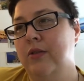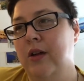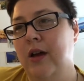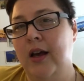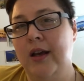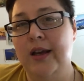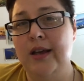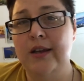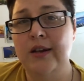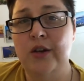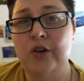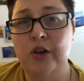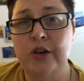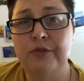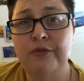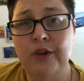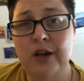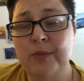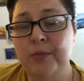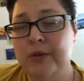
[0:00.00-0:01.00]
Again, a great
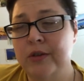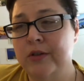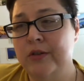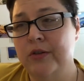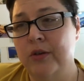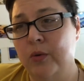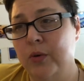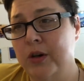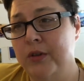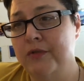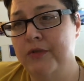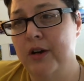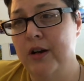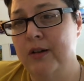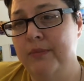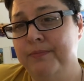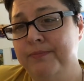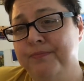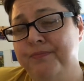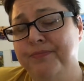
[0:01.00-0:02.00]
framework to work
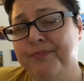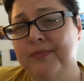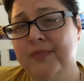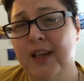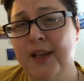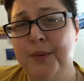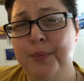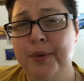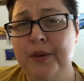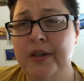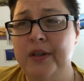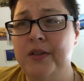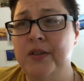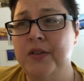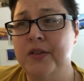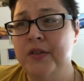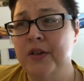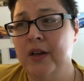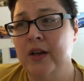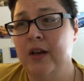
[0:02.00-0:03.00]
from, and
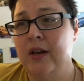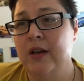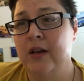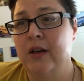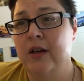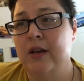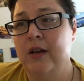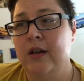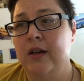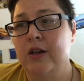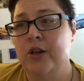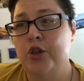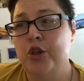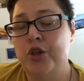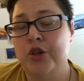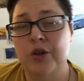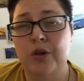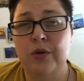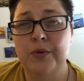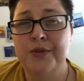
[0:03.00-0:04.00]
please
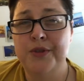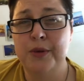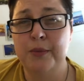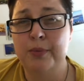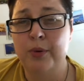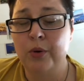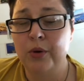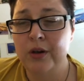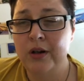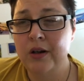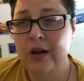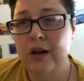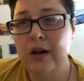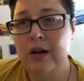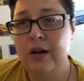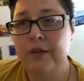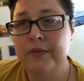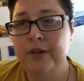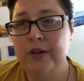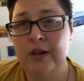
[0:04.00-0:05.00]
show support
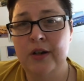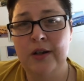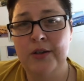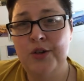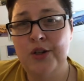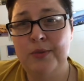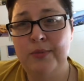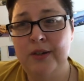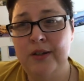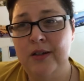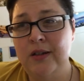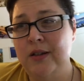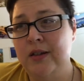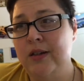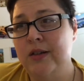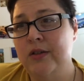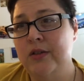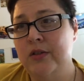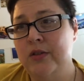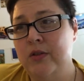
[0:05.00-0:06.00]
of your
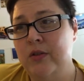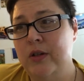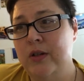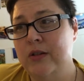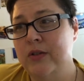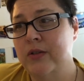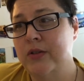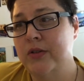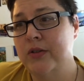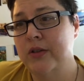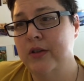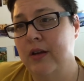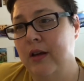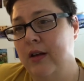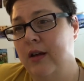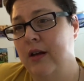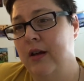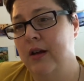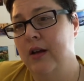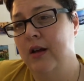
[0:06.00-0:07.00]
LGBT students.
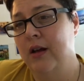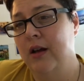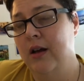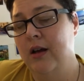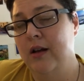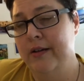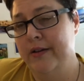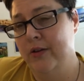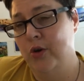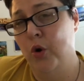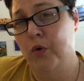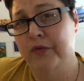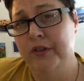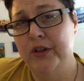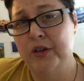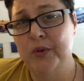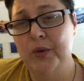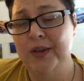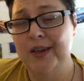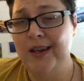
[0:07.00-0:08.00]
Hopefully
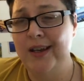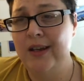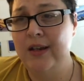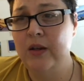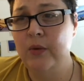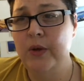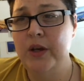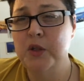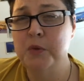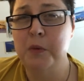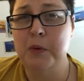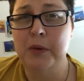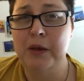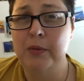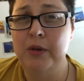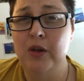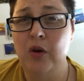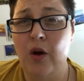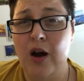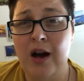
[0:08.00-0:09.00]
you're doing that anyways, but
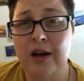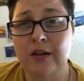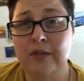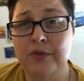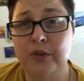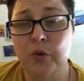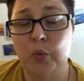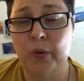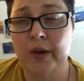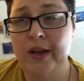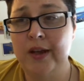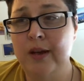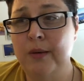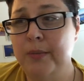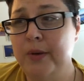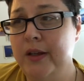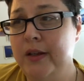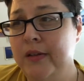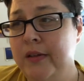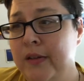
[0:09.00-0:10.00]
maybe go out of your way a
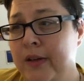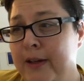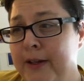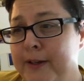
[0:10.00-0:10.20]
bit.